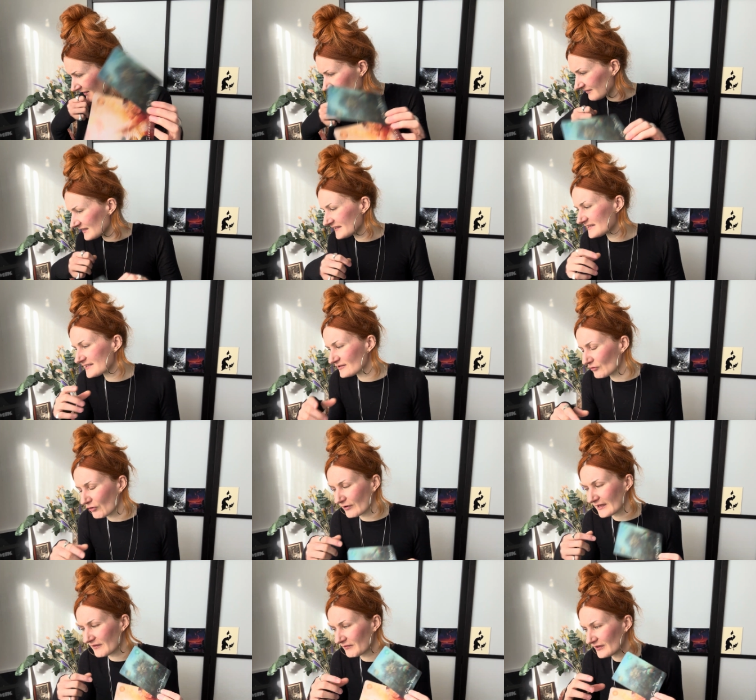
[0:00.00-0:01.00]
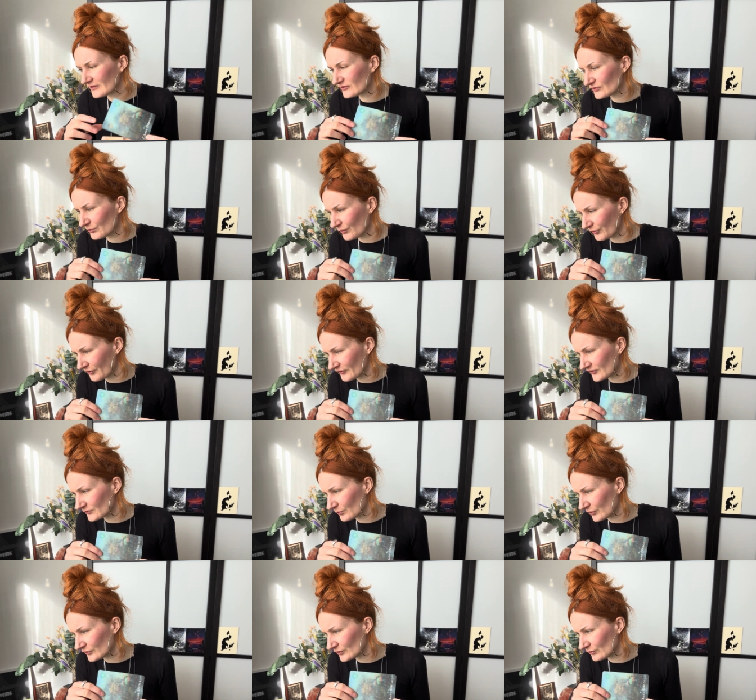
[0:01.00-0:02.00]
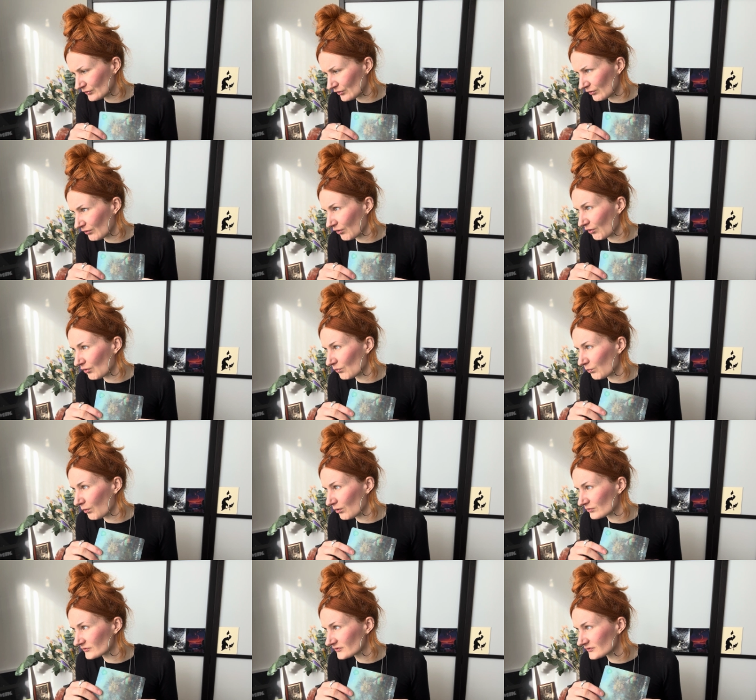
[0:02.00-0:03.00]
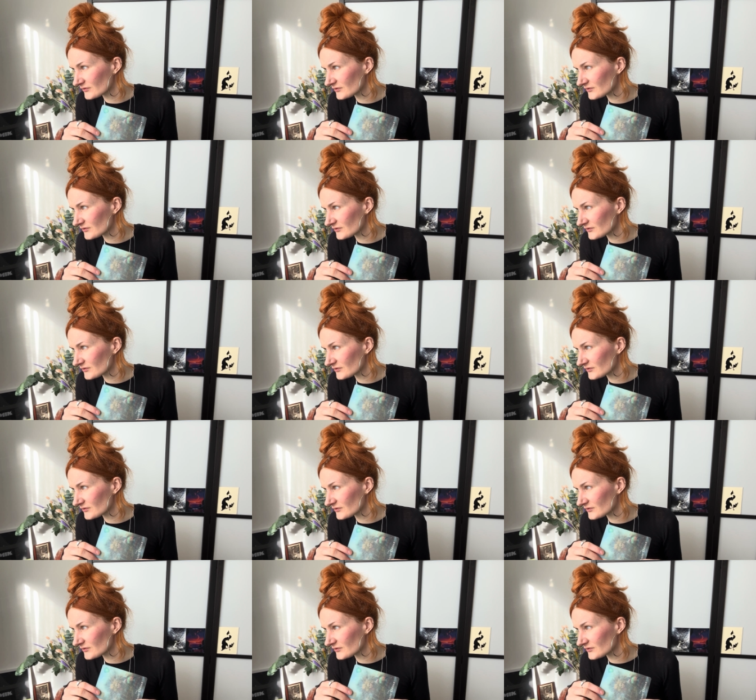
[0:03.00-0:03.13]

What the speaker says: This is not giving to others what you no longer want.